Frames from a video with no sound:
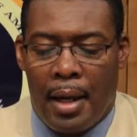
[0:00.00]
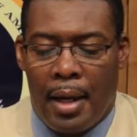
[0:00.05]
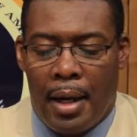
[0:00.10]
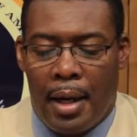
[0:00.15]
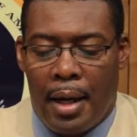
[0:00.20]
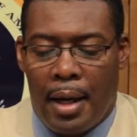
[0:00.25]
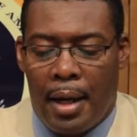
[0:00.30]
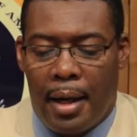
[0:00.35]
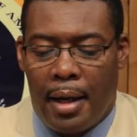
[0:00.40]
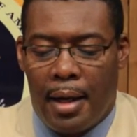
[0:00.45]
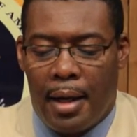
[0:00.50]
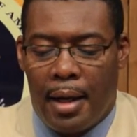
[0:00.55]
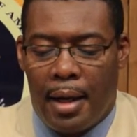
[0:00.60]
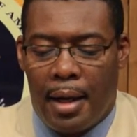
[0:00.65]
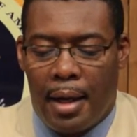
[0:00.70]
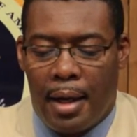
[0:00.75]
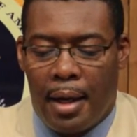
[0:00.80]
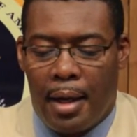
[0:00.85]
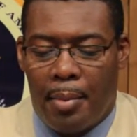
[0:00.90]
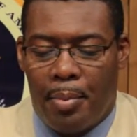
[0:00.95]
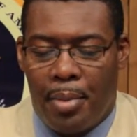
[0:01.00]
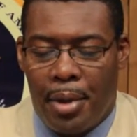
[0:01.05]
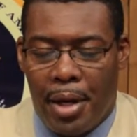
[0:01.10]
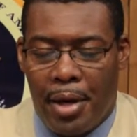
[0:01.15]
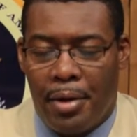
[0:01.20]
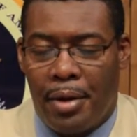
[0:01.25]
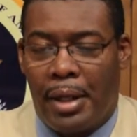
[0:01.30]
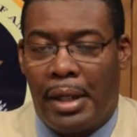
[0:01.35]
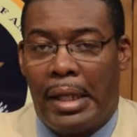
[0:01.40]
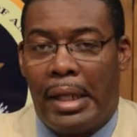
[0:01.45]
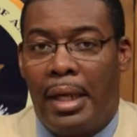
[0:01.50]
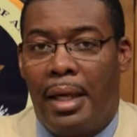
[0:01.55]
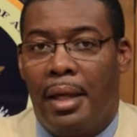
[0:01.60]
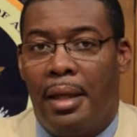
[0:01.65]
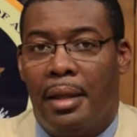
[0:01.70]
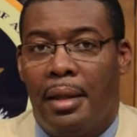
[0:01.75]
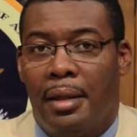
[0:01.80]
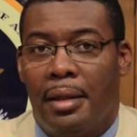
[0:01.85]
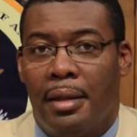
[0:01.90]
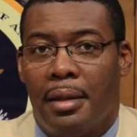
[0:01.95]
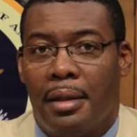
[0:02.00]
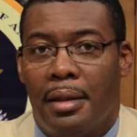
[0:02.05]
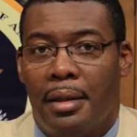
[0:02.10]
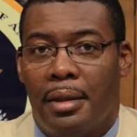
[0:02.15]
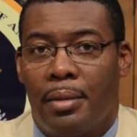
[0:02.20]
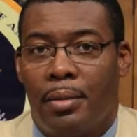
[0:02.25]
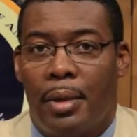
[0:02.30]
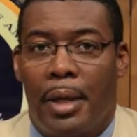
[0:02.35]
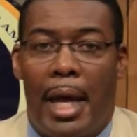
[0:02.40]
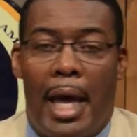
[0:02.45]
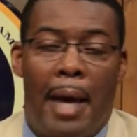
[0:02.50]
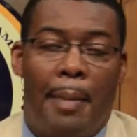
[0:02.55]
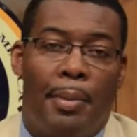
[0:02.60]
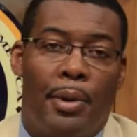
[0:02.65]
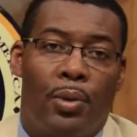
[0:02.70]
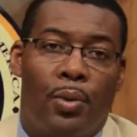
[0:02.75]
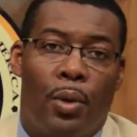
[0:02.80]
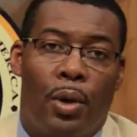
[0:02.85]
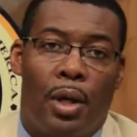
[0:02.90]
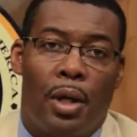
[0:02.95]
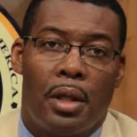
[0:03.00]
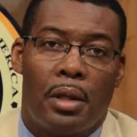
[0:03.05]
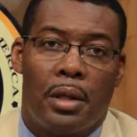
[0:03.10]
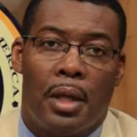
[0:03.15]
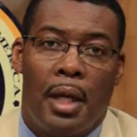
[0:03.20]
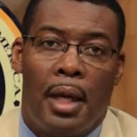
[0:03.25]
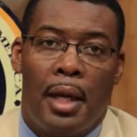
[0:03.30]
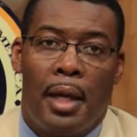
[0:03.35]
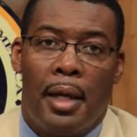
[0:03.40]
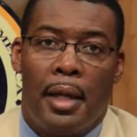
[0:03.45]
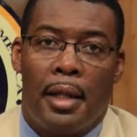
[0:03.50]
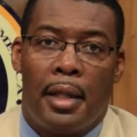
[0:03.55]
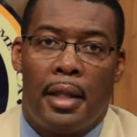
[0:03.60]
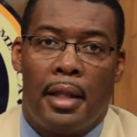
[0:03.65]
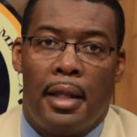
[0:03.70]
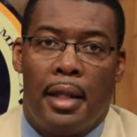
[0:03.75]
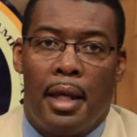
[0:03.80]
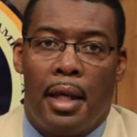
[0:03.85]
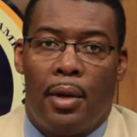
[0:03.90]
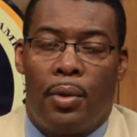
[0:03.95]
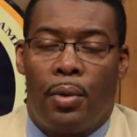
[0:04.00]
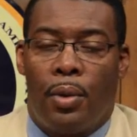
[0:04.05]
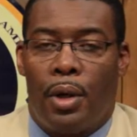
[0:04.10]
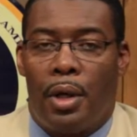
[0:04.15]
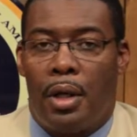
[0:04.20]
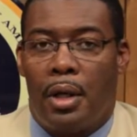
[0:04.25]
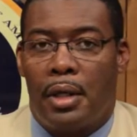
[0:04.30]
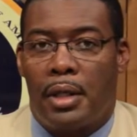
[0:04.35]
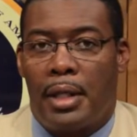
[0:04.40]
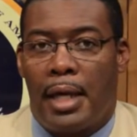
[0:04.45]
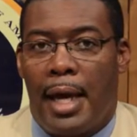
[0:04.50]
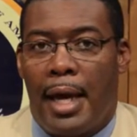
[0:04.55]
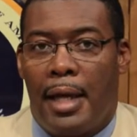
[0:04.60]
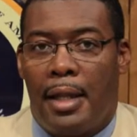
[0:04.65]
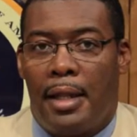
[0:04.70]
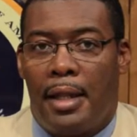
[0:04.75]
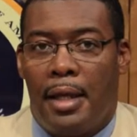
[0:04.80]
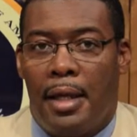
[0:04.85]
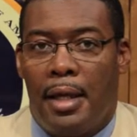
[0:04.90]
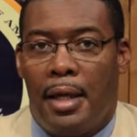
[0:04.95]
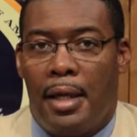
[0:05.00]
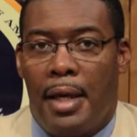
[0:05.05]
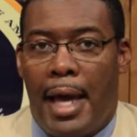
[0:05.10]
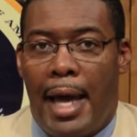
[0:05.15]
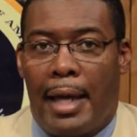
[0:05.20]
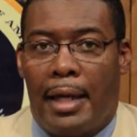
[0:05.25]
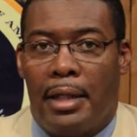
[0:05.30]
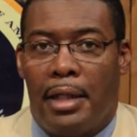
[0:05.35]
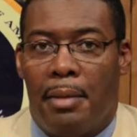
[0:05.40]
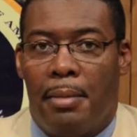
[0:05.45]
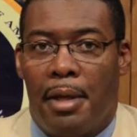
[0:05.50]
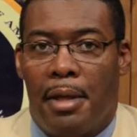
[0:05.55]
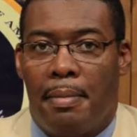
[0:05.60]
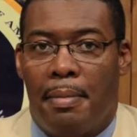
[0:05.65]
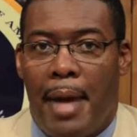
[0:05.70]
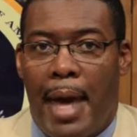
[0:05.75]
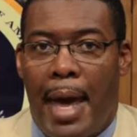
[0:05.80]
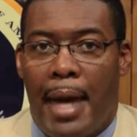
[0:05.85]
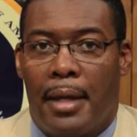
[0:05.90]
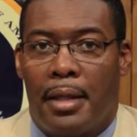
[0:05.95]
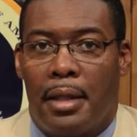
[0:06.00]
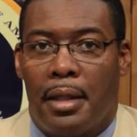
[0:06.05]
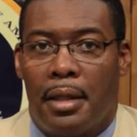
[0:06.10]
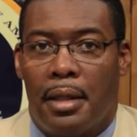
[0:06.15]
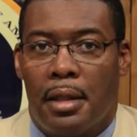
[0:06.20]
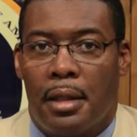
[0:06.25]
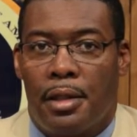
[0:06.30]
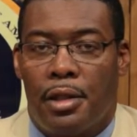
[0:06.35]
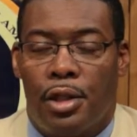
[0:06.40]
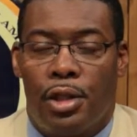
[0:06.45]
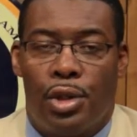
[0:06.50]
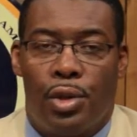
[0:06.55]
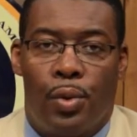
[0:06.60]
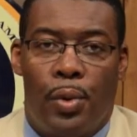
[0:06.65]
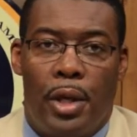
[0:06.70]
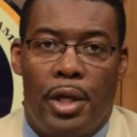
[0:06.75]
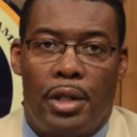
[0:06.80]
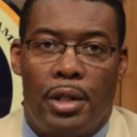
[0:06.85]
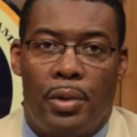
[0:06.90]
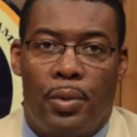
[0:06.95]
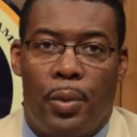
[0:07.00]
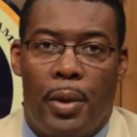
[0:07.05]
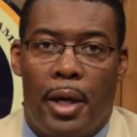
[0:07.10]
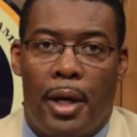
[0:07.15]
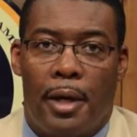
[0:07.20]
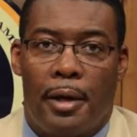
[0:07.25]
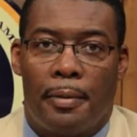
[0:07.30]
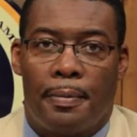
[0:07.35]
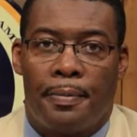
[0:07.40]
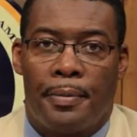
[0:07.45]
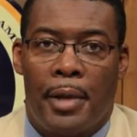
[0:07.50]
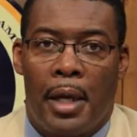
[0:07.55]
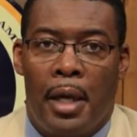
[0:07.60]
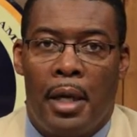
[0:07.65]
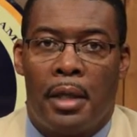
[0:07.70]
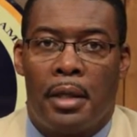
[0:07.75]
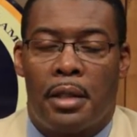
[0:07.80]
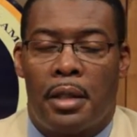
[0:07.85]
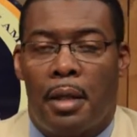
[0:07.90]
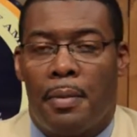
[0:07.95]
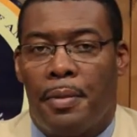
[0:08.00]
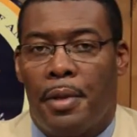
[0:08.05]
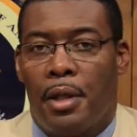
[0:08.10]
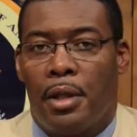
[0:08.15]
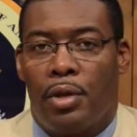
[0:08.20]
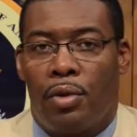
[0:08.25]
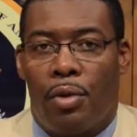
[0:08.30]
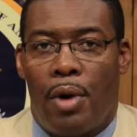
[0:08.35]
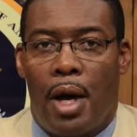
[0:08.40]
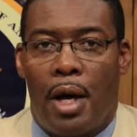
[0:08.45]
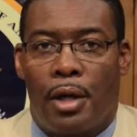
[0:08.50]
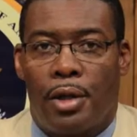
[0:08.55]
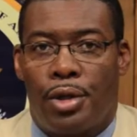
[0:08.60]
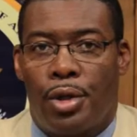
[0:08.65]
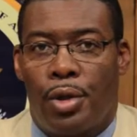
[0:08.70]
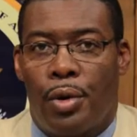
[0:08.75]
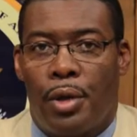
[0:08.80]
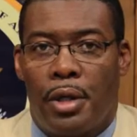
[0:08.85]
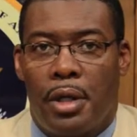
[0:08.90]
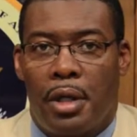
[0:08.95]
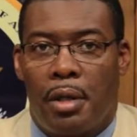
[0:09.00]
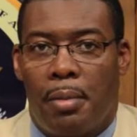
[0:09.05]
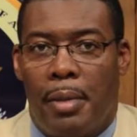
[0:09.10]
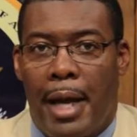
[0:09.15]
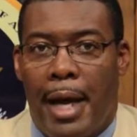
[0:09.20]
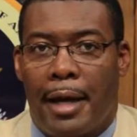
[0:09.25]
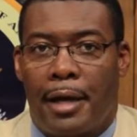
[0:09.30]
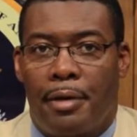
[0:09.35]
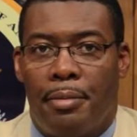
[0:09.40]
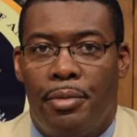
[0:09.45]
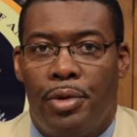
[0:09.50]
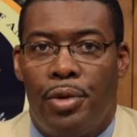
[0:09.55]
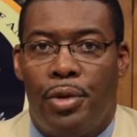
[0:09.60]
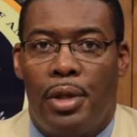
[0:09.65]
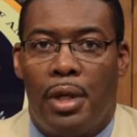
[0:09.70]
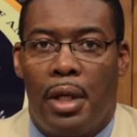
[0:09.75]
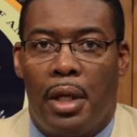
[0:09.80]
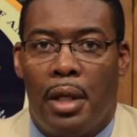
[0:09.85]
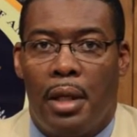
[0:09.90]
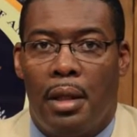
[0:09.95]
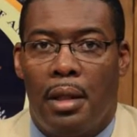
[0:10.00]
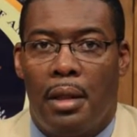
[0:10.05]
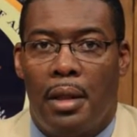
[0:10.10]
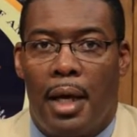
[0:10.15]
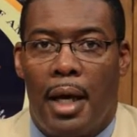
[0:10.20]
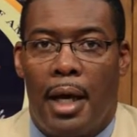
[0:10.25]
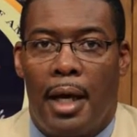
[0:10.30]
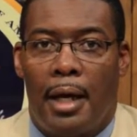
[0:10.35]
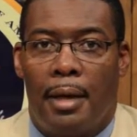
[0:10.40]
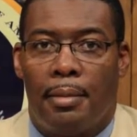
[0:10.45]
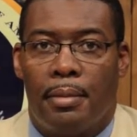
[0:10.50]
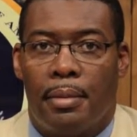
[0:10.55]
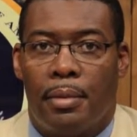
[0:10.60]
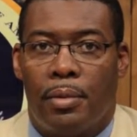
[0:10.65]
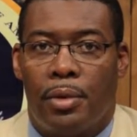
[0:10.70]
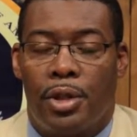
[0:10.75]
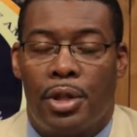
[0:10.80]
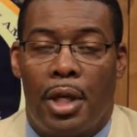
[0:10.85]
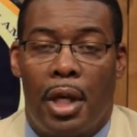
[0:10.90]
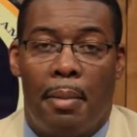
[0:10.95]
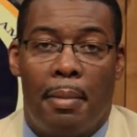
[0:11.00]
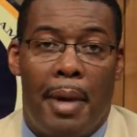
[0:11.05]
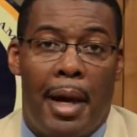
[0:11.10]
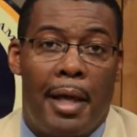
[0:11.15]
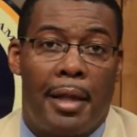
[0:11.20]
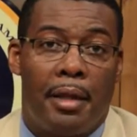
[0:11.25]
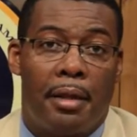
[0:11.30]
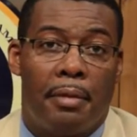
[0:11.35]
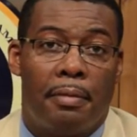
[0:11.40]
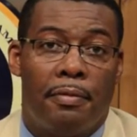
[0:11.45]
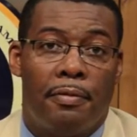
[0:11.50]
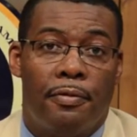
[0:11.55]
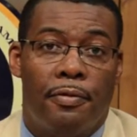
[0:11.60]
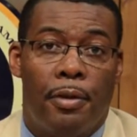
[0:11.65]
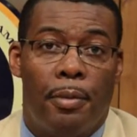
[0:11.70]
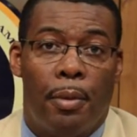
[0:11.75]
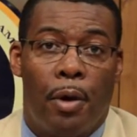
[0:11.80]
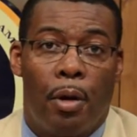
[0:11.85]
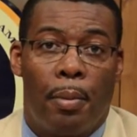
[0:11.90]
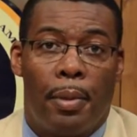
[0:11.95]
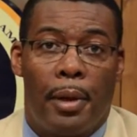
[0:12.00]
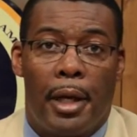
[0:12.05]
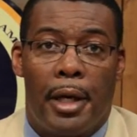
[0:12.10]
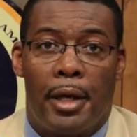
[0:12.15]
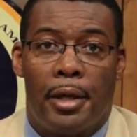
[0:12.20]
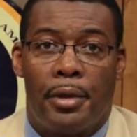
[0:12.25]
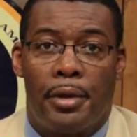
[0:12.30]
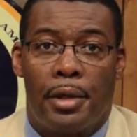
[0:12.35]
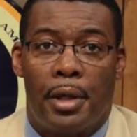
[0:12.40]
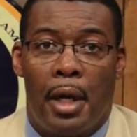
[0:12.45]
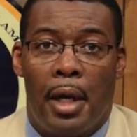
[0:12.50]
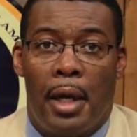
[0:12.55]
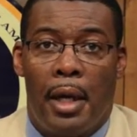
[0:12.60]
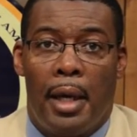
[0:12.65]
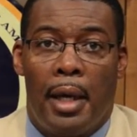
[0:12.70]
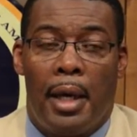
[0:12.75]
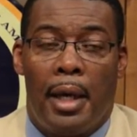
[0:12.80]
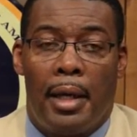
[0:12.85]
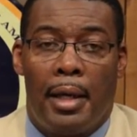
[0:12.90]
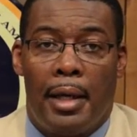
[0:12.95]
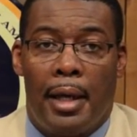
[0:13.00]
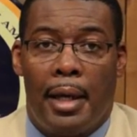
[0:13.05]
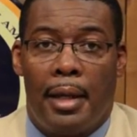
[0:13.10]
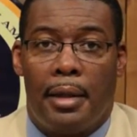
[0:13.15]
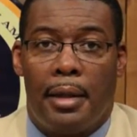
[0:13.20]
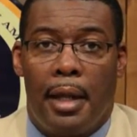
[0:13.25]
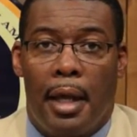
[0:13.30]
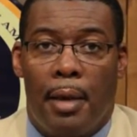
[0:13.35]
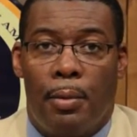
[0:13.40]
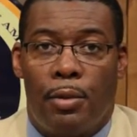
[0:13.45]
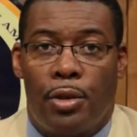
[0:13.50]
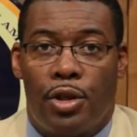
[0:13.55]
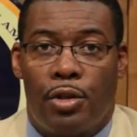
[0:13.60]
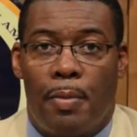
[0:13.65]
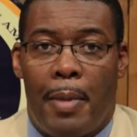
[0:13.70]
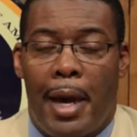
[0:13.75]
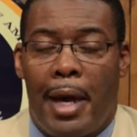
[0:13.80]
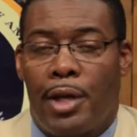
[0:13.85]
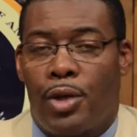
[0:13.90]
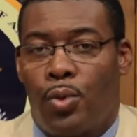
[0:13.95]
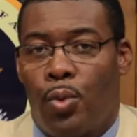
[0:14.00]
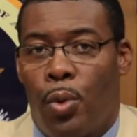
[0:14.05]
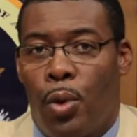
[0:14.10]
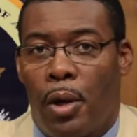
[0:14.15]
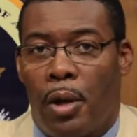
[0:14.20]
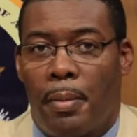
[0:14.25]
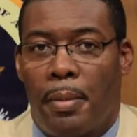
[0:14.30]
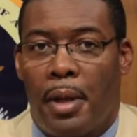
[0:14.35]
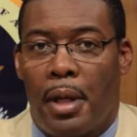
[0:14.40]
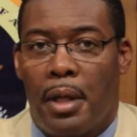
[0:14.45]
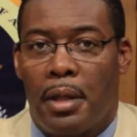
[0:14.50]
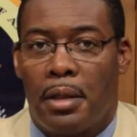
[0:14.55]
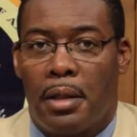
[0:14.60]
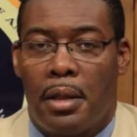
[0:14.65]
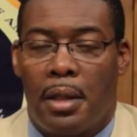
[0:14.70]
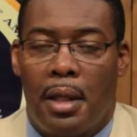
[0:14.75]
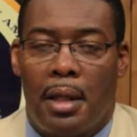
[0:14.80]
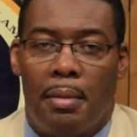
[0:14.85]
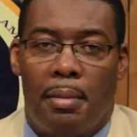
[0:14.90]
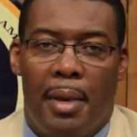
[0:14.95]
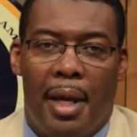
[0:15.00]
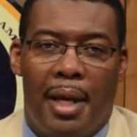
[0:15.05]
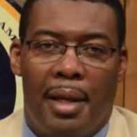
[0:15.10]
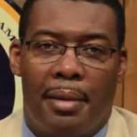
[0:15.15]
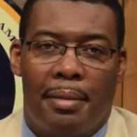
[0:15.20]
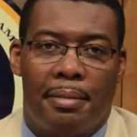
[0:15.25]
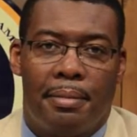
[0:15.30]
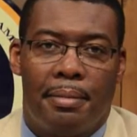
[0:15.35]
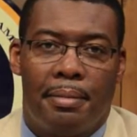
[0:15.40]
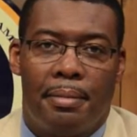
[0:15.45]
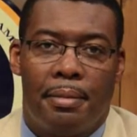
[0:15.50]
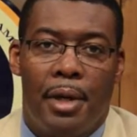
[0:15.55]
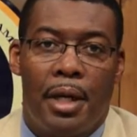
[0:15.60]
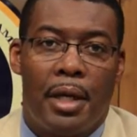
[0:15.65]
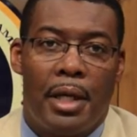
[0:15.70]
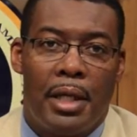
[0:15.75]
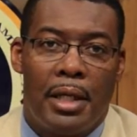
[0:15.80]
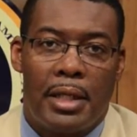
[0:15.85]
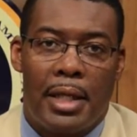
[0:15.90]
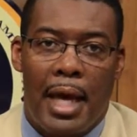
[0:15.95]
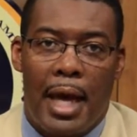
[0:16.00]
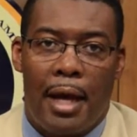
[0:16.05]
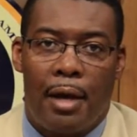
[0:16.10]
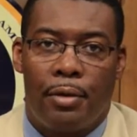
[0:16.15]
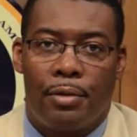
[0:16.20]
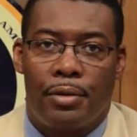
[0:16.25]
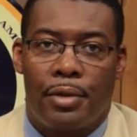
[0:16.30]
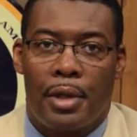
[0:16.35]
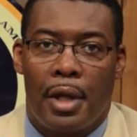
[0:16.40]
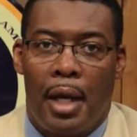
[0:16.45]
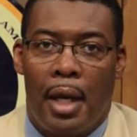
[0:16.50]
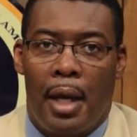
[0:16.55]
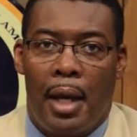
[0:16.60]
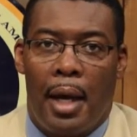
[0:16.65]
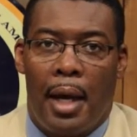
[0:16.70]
Apparently, what happened was there was at the academic magnet a situation where something derogatory to the black community was done by the football players, in that they would smash watermelons and then make monkey sounds.